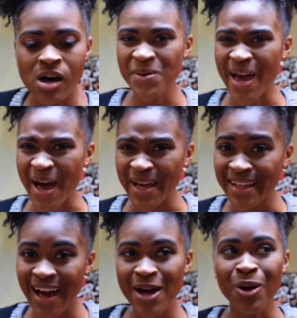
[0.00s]
Yeah,
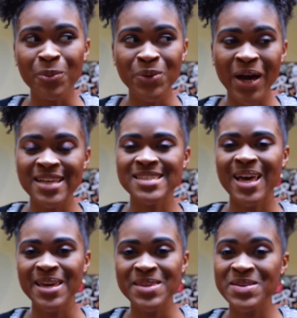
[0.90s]
I hope you guys
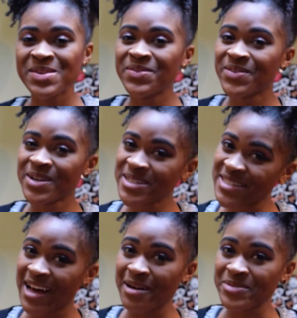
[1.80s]
liked the first
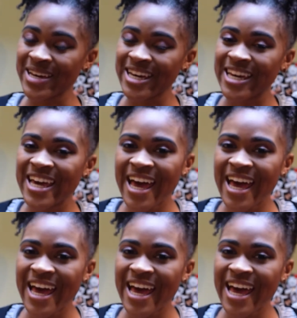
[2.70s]
topic,